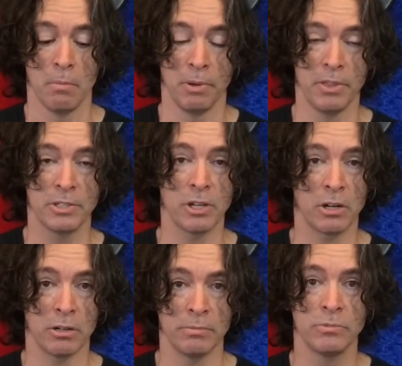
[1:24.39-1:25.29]
But this
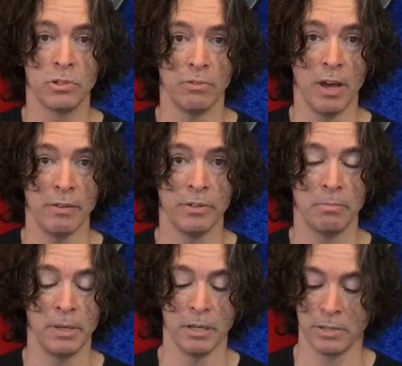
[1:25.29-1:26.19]
sucker survived
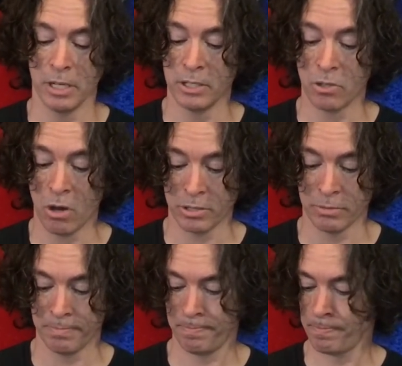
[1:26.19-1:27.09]
because it is awesome.